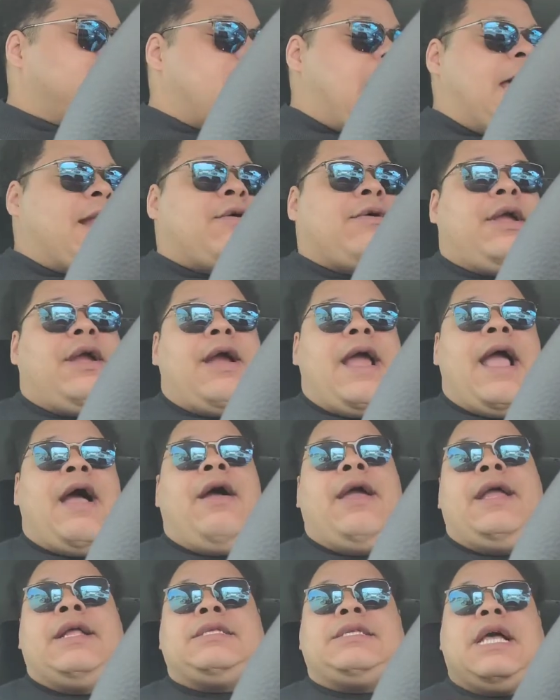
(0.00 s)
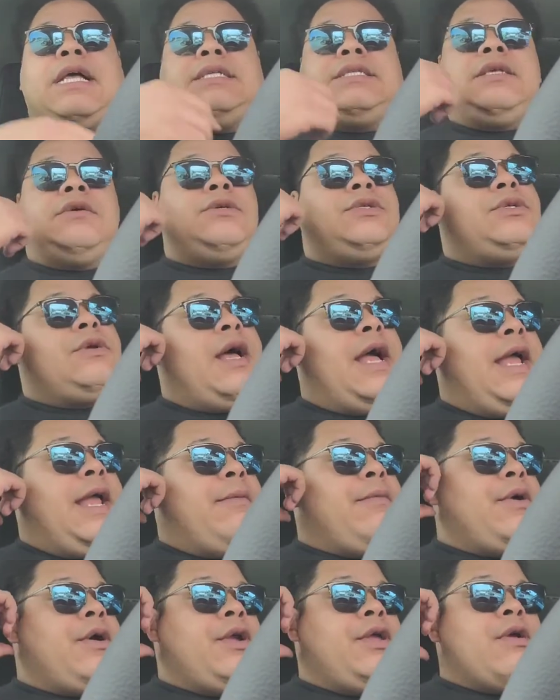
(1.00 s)
I don't care how antisocial I
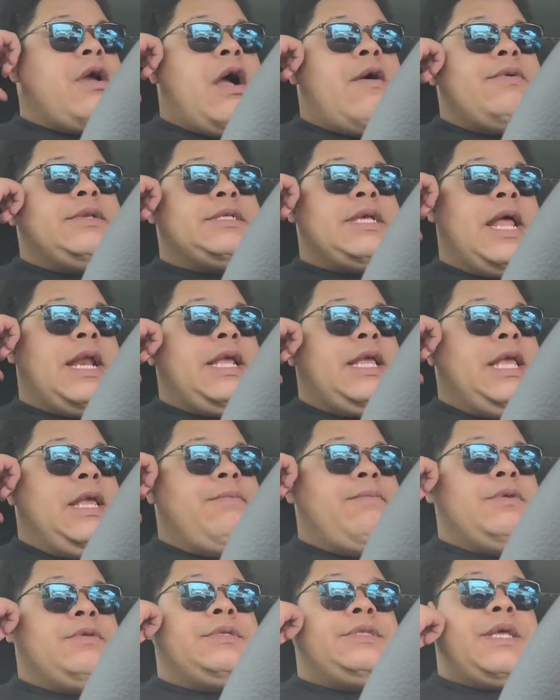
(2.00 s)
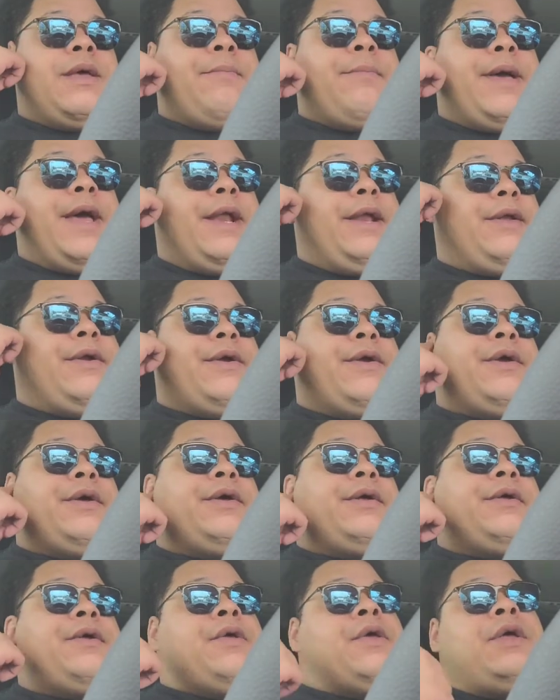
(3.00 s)
am, girl, you always got to keep you somebody,
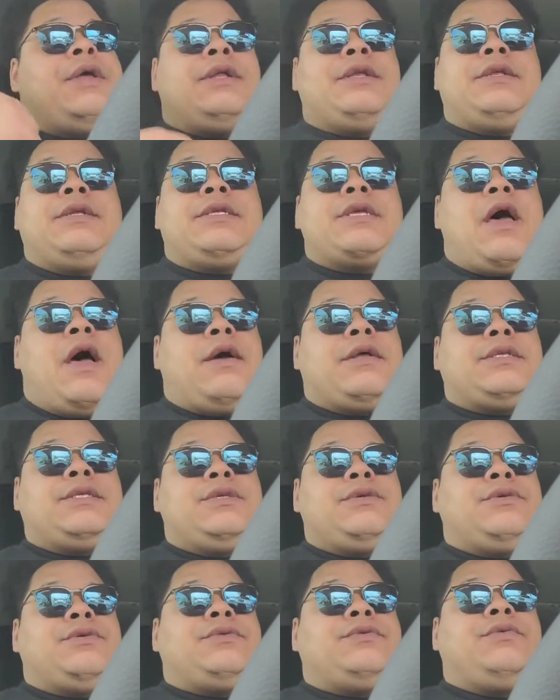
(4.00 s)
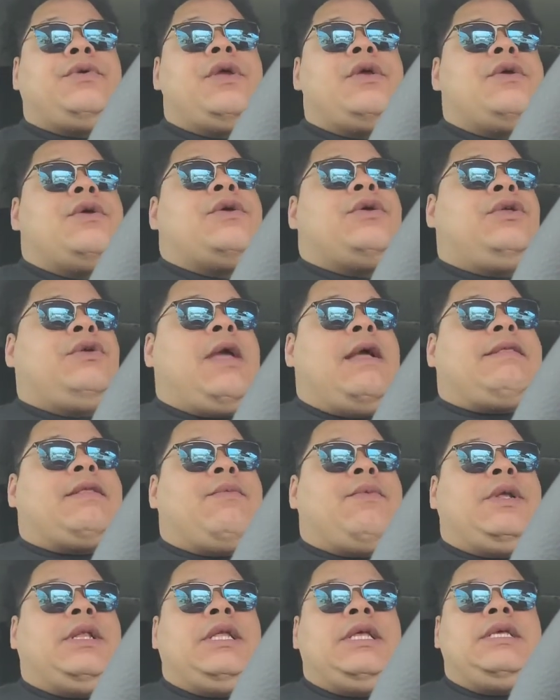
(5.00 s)
girl, to talk to. You have to
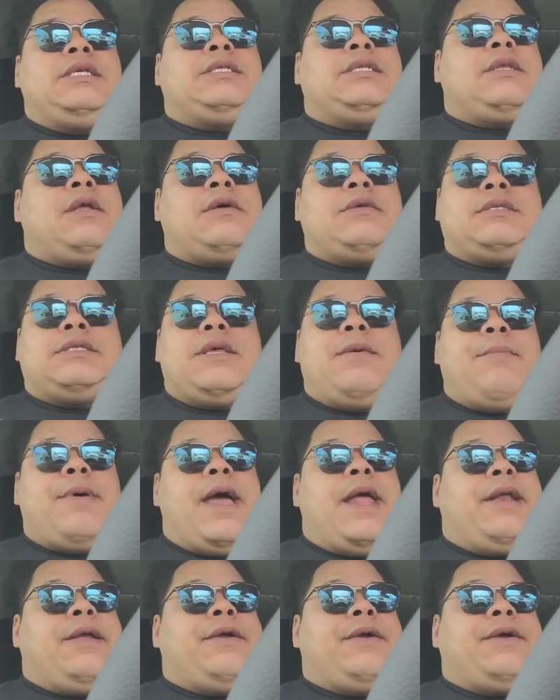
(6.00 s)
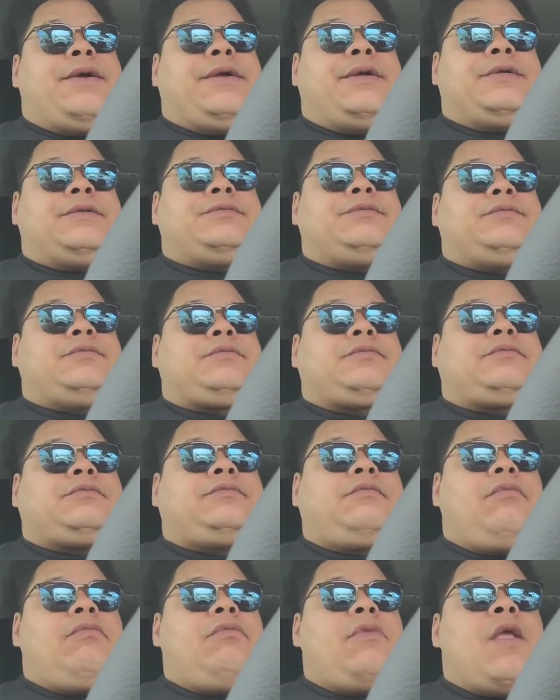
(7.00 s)
release it on somebody, girl.
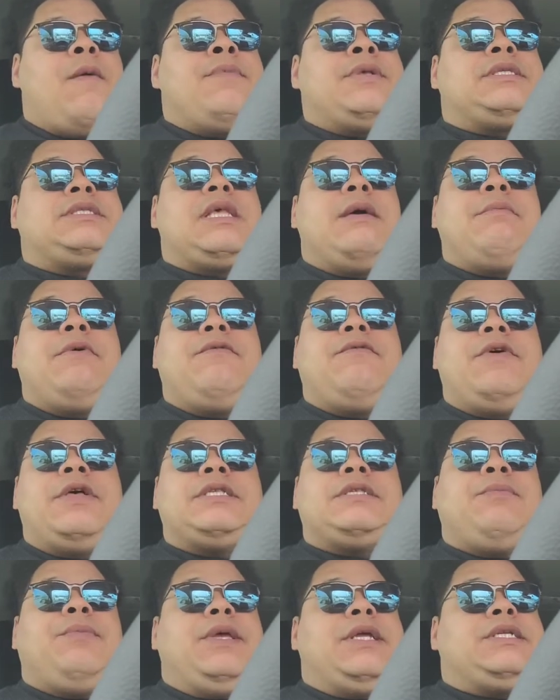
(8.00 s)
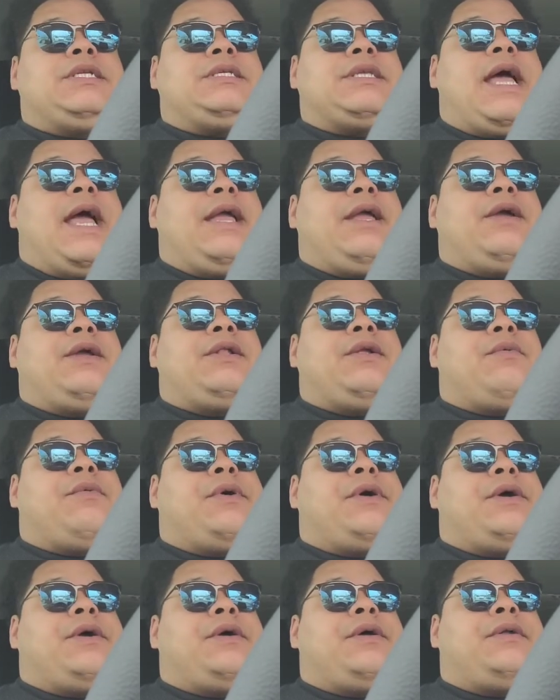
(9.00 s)
But some of us bitches out here in the
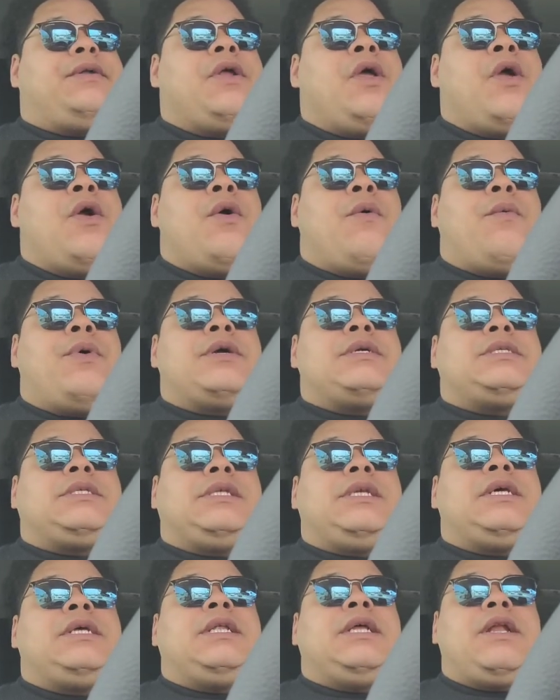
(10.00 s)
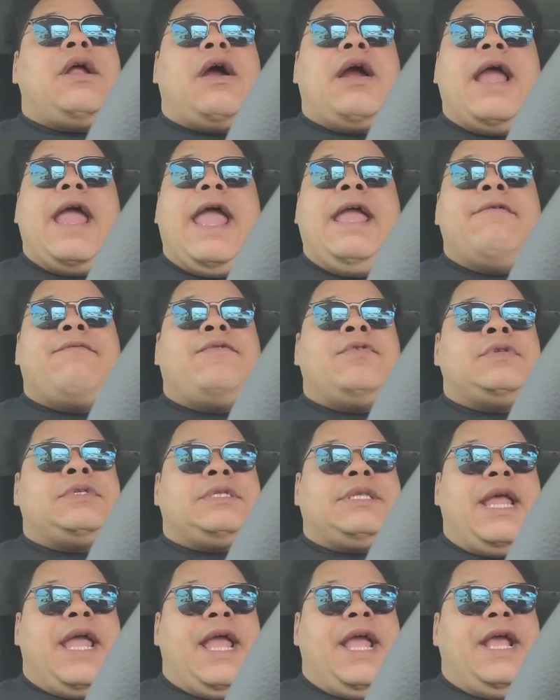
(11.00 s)
world, we're still in our hateful
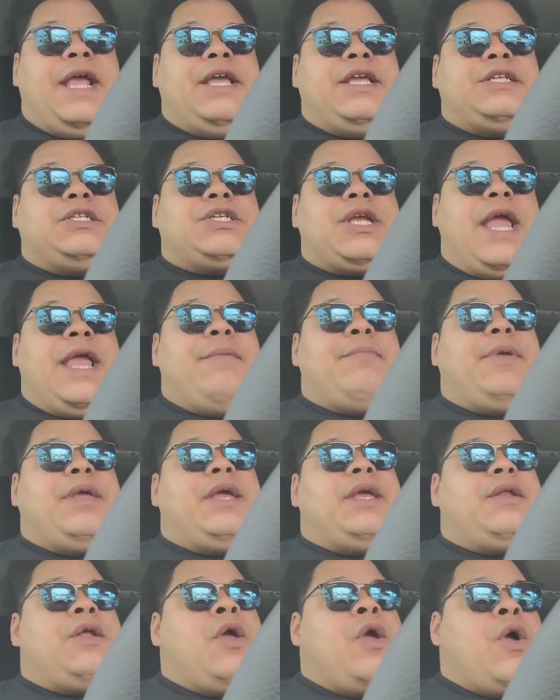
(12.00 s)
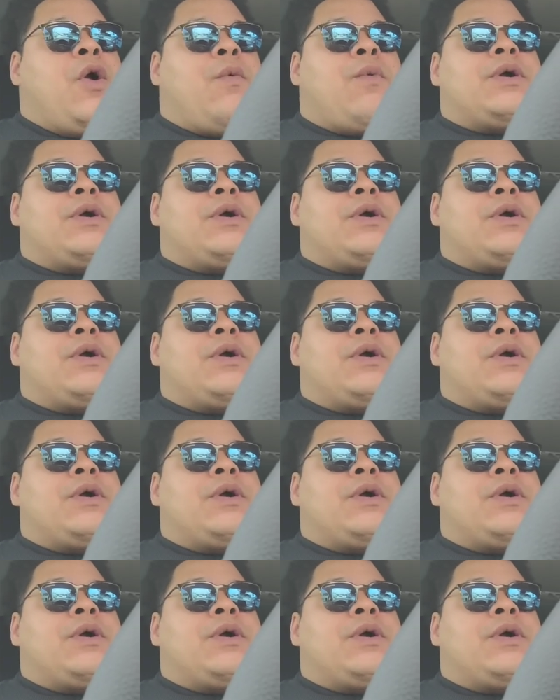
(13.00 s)
stage, amen?